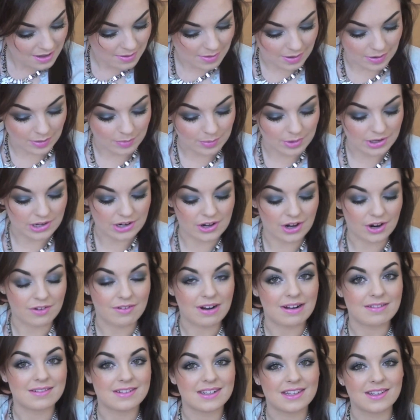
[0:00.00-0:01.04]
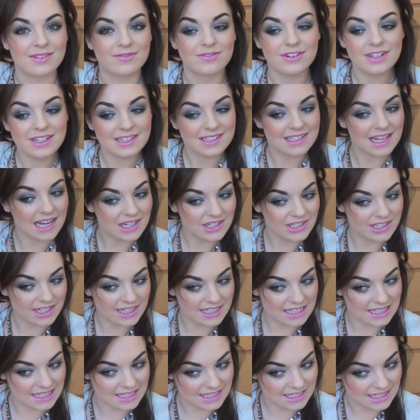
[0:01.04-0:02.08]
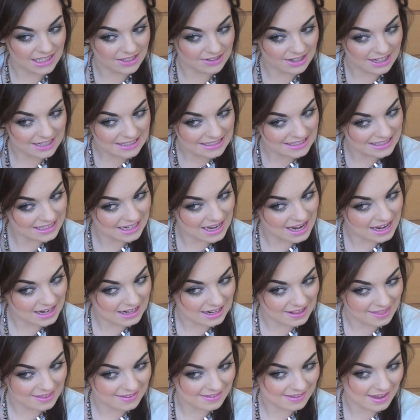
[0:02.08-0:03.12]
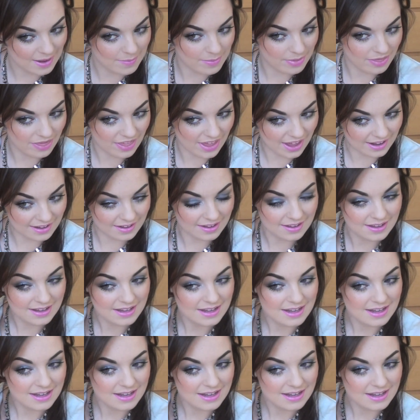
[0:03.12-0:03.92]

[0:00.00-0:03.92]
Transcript: Then I'm going to go around to the front section and do exactly the same thing.